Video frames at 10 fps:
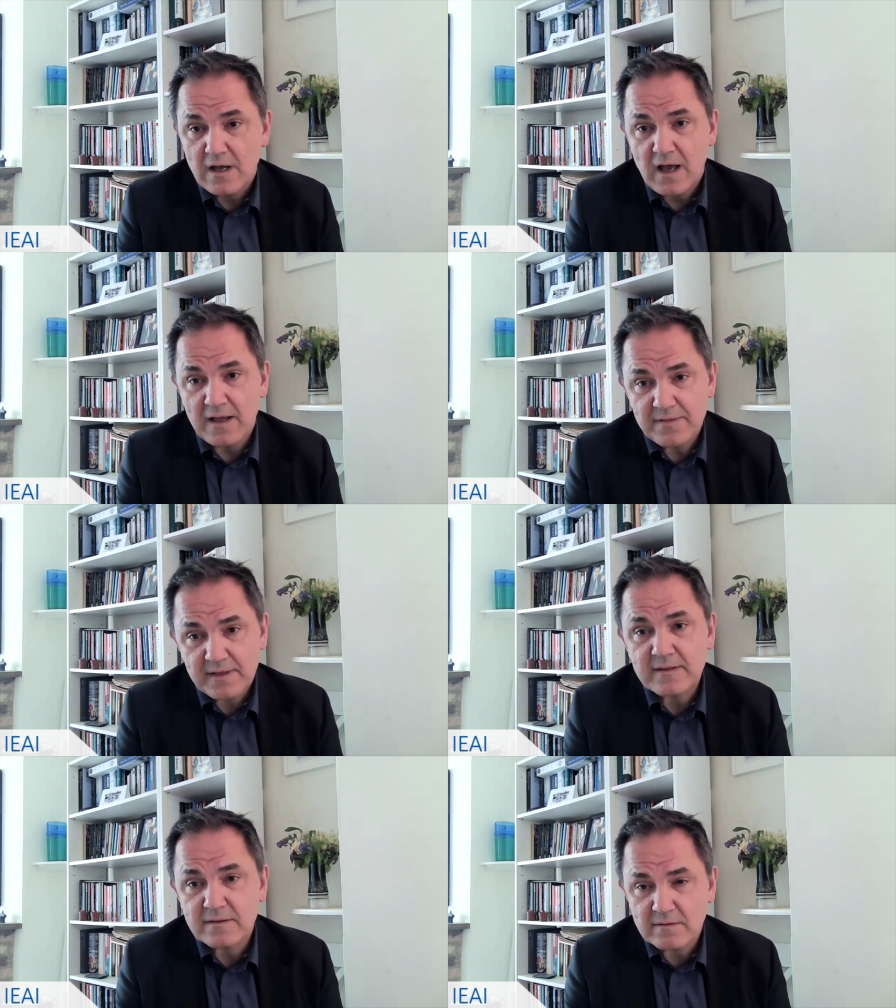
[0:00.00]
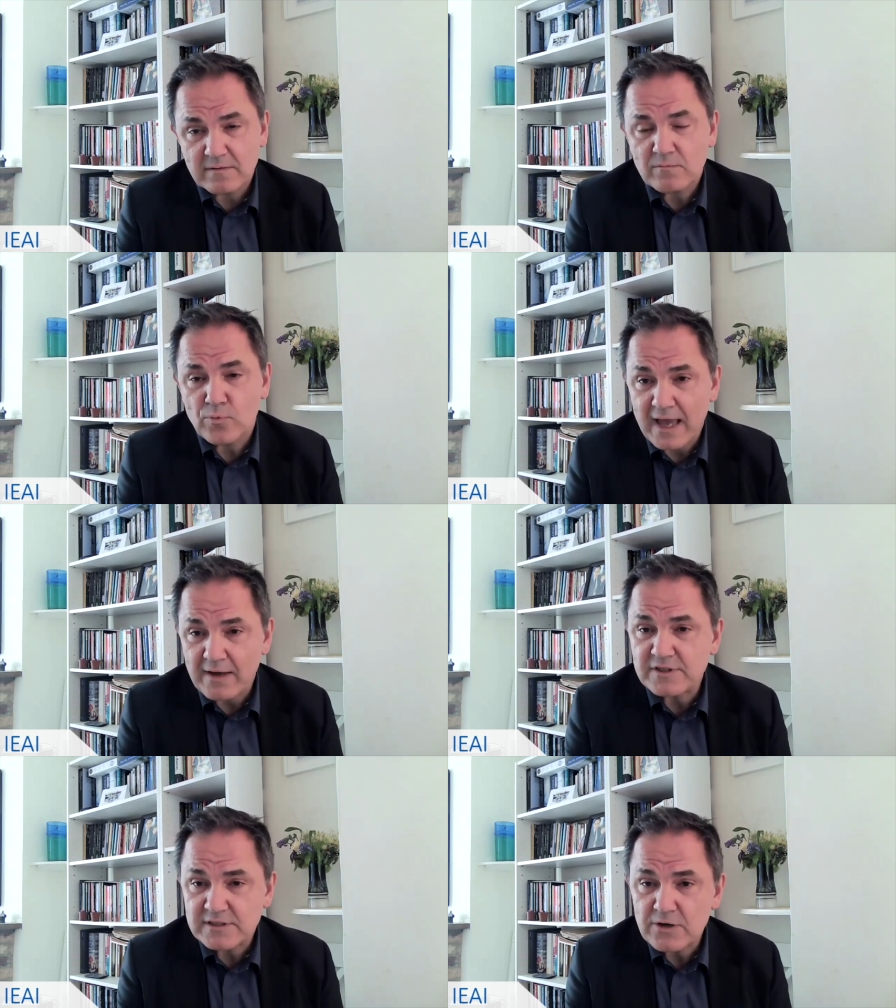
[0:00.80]
I think we have a
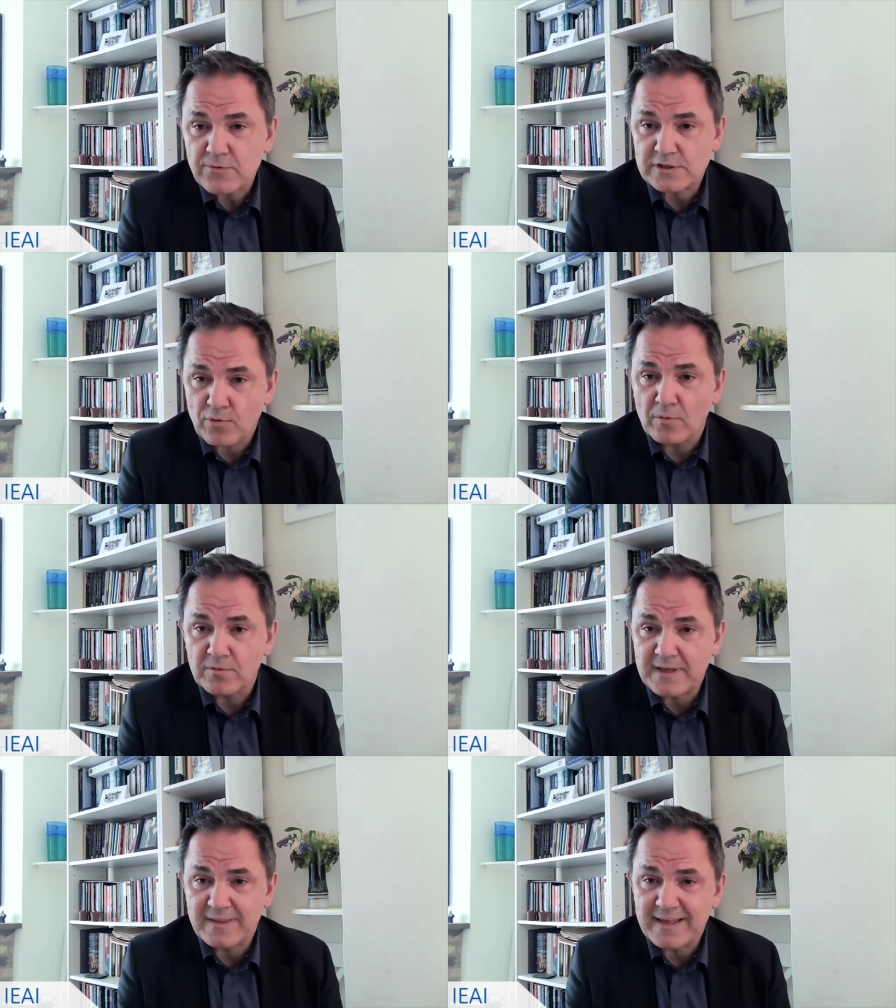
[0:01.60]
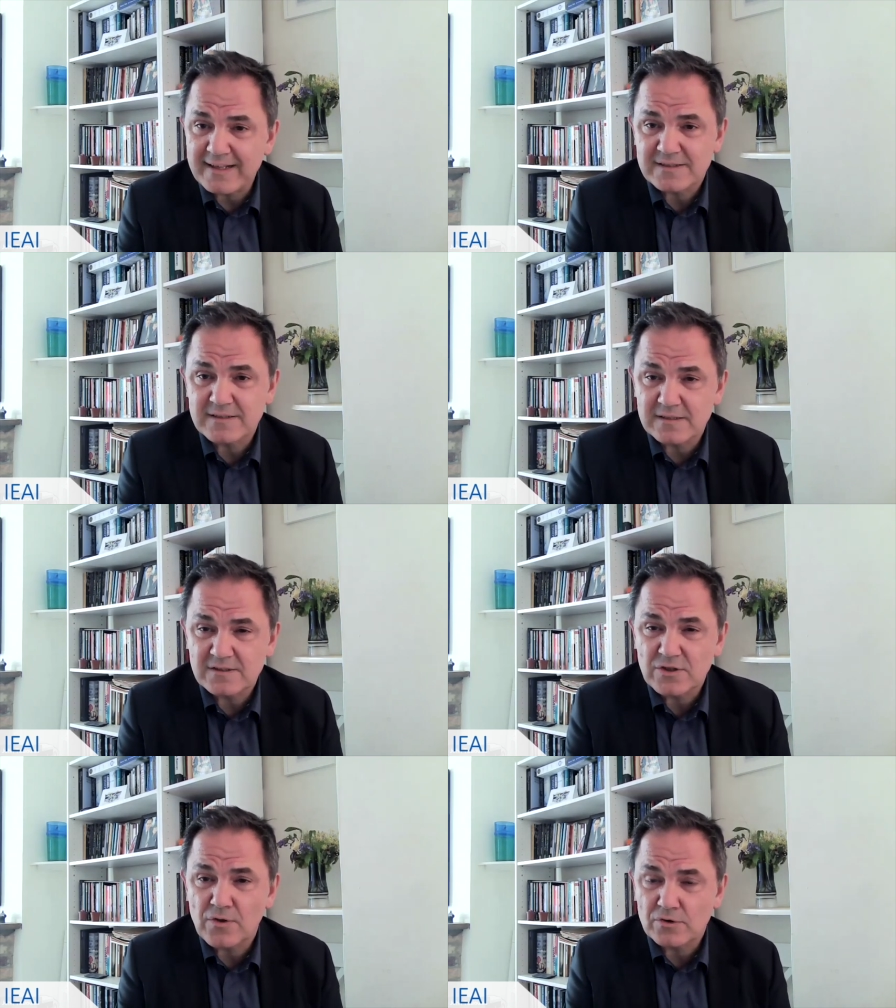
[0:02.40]
serious problem here. The answers
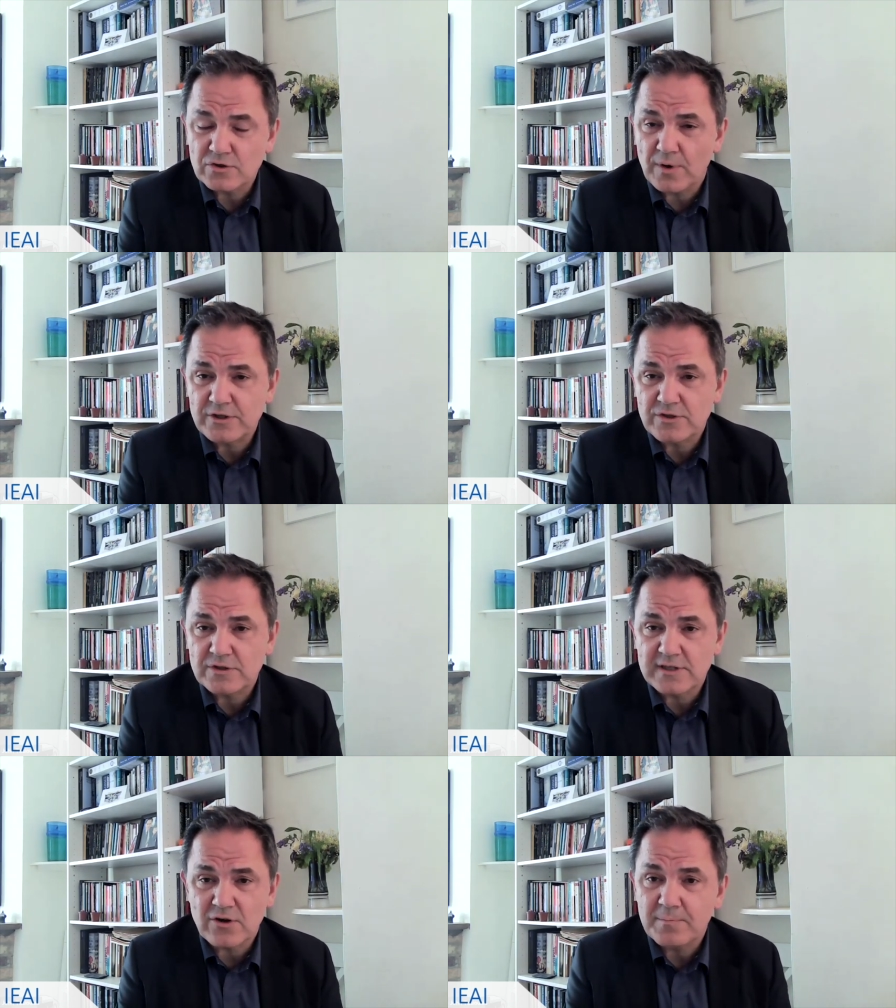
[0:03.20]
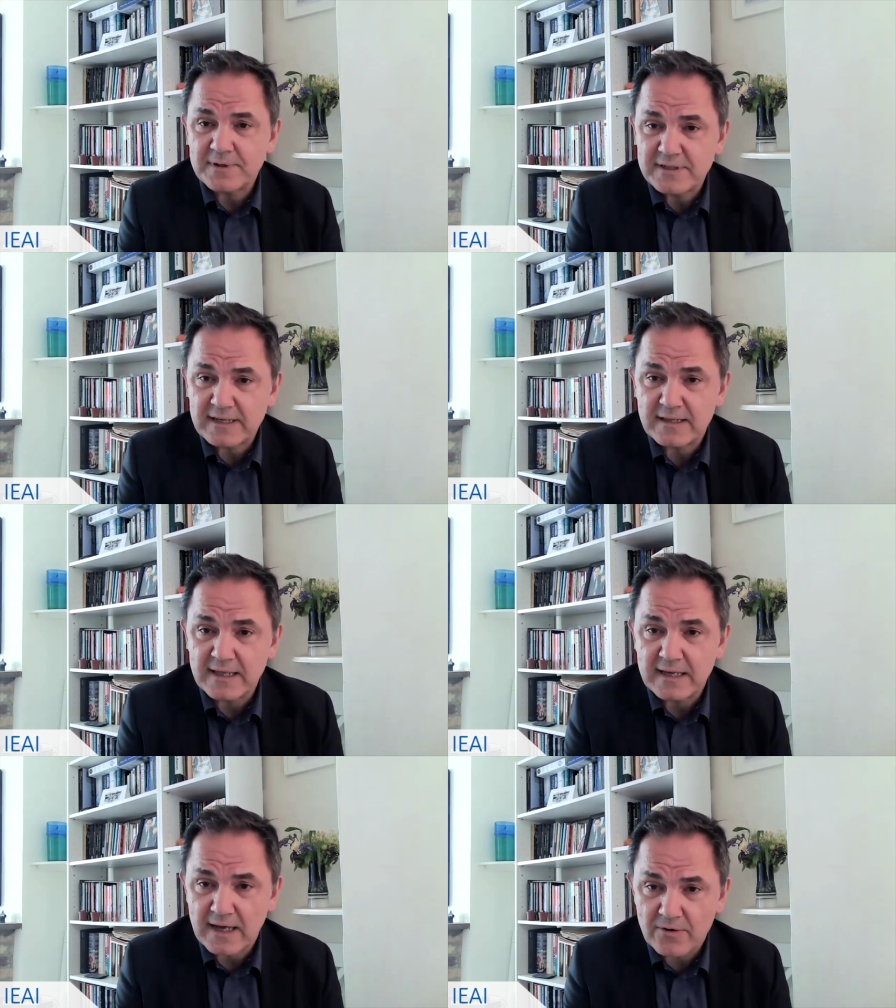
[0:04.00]
to those questions are not particularly
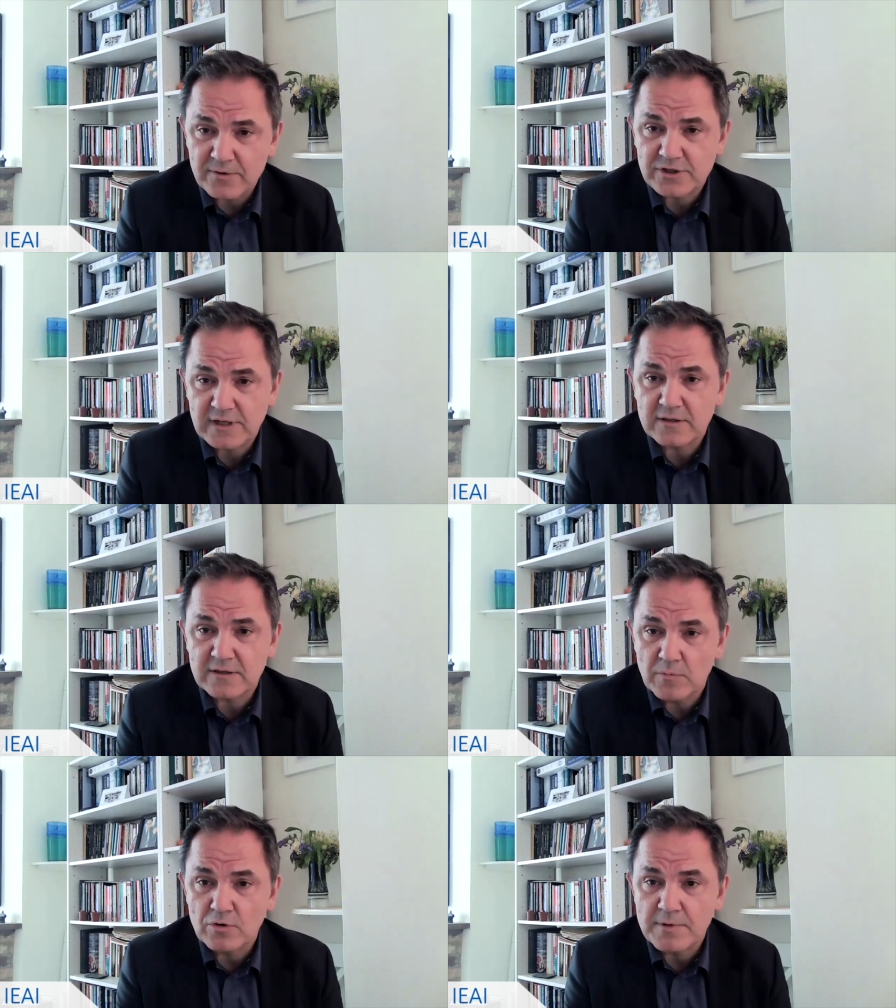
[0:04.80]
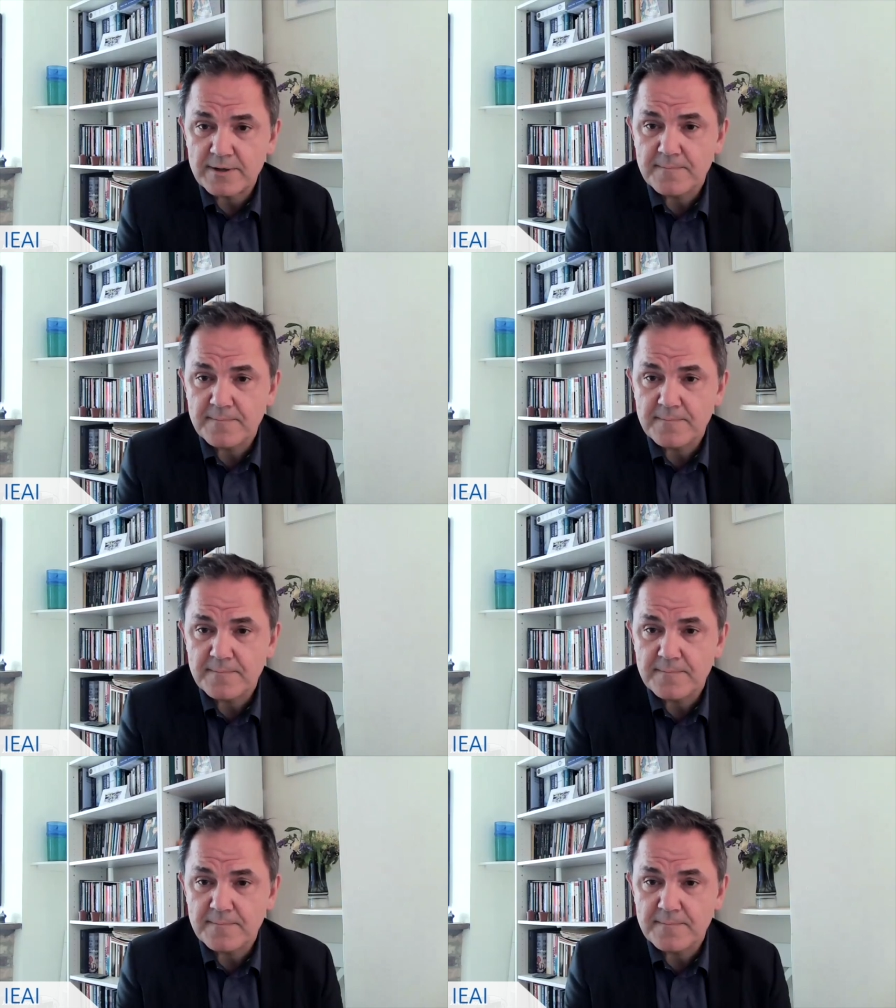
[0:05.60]
encouraging at the moment.